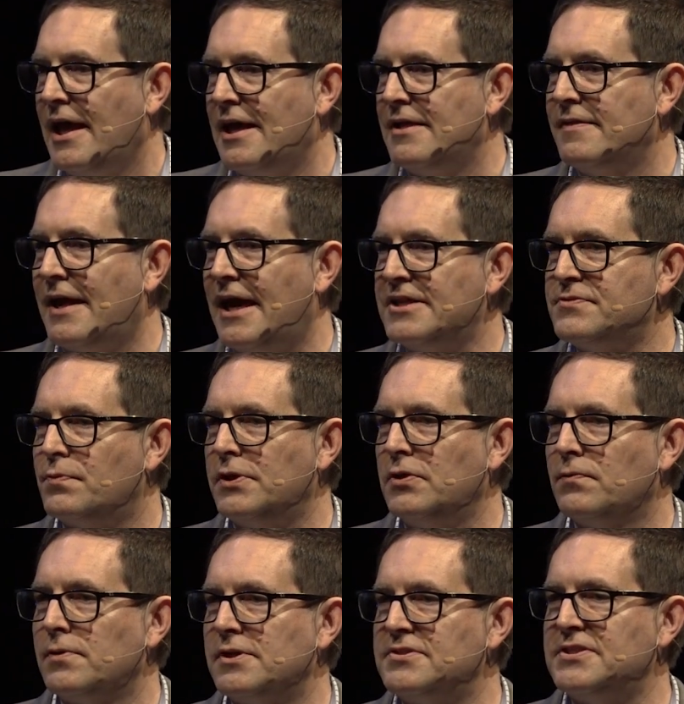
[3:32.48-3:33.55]
And that's what
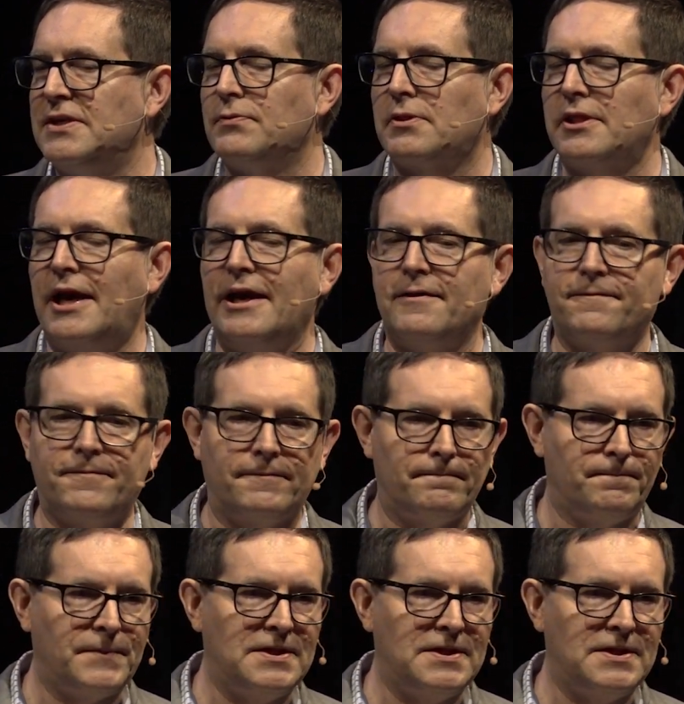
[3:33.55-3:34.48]
you really see with life